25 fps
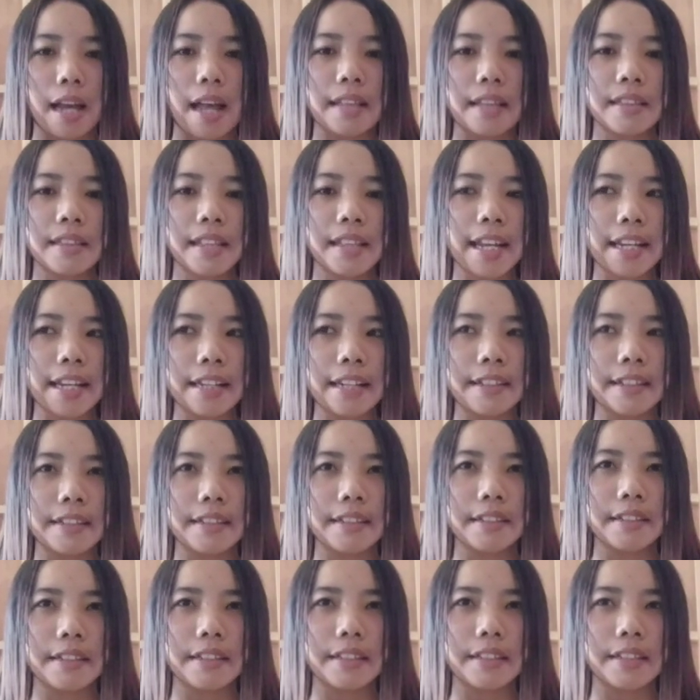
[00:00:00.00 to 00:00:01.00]
unlike
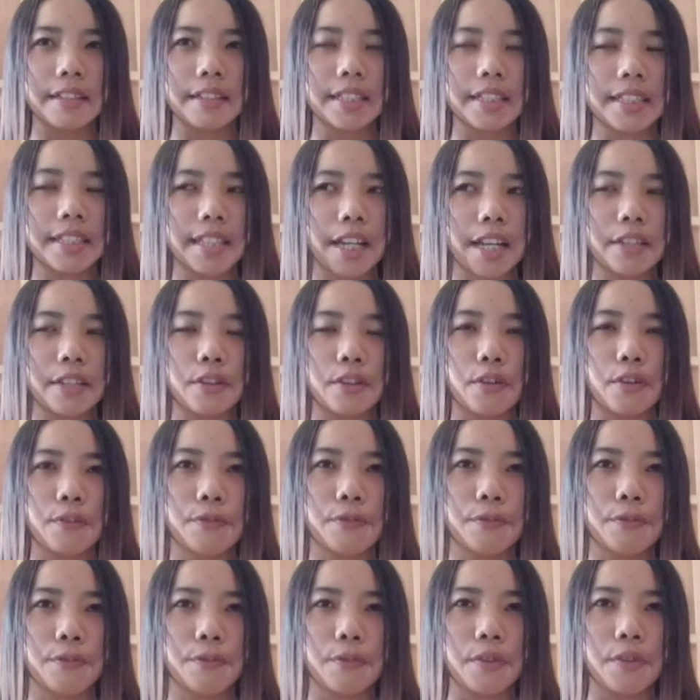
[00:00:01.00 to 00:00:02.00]
in this kind
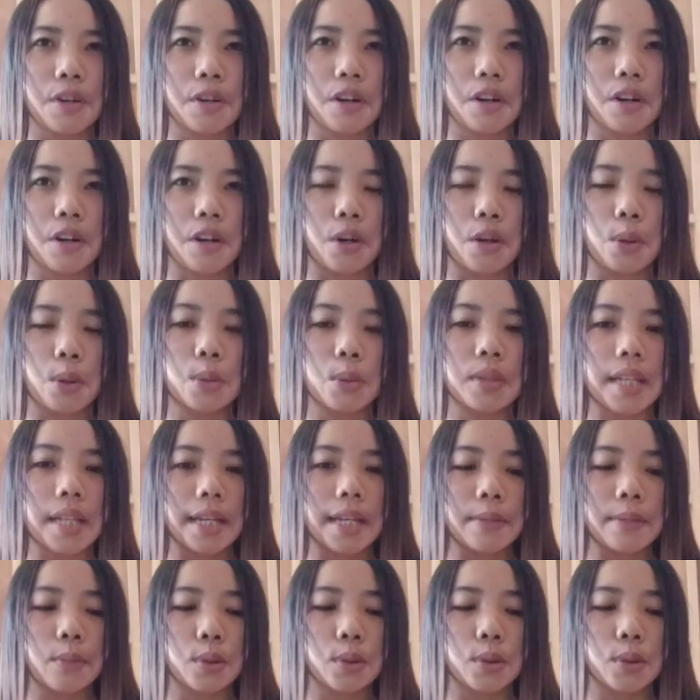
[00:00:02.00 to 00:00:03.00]
of
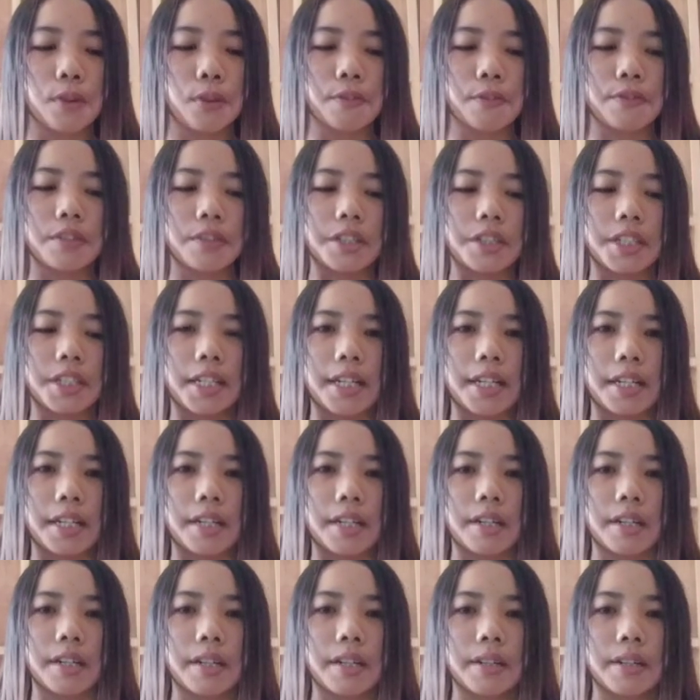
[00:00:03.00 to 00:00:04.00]
online mode of
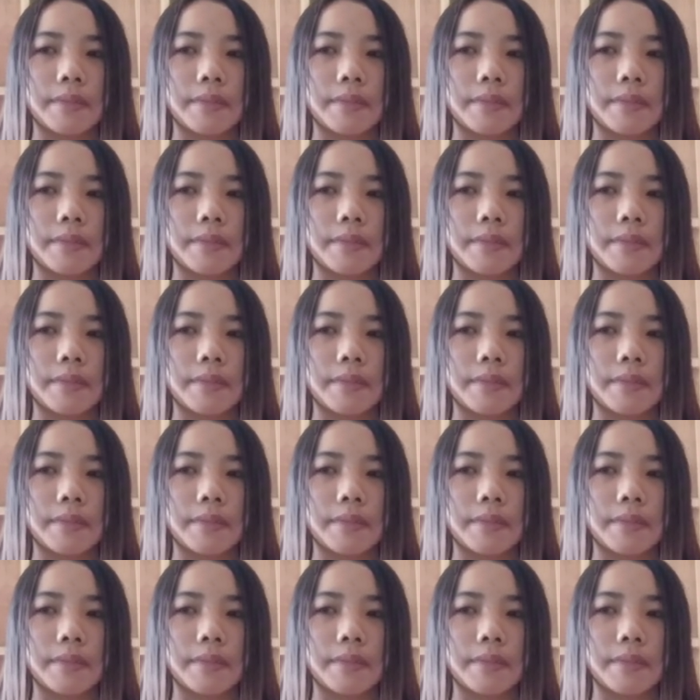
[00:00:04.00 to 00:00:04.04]
learning,